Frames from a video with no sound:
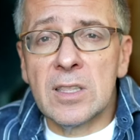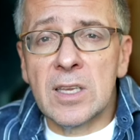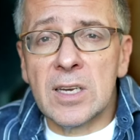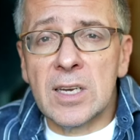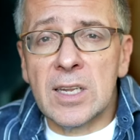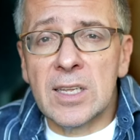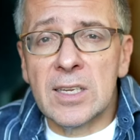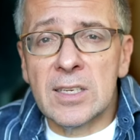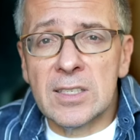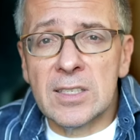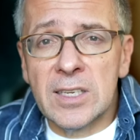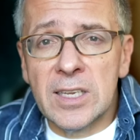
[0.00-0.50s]

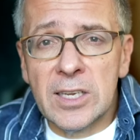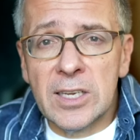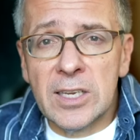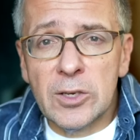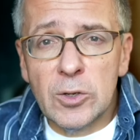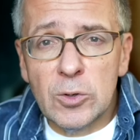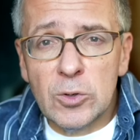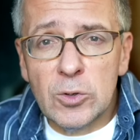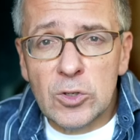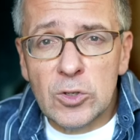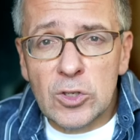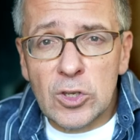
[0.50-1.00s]
that
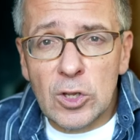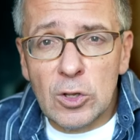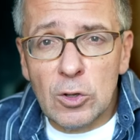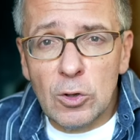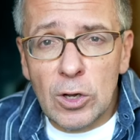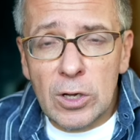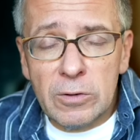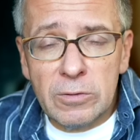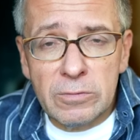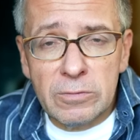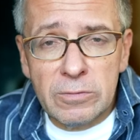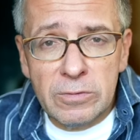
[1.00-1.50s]
continues to
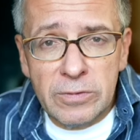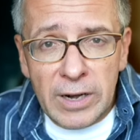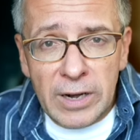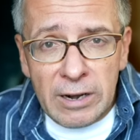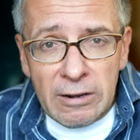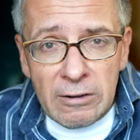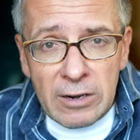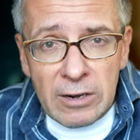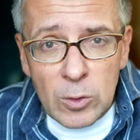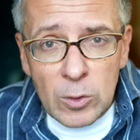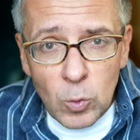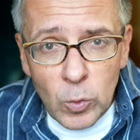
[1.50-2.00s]
look
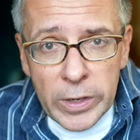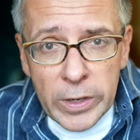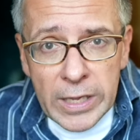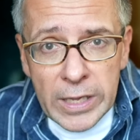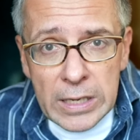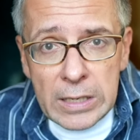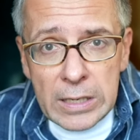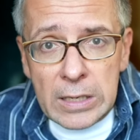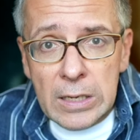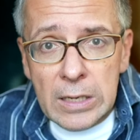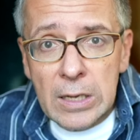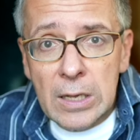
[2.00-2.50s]
very
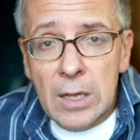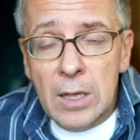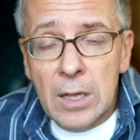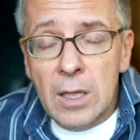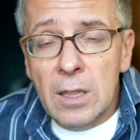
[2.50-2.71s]
weak,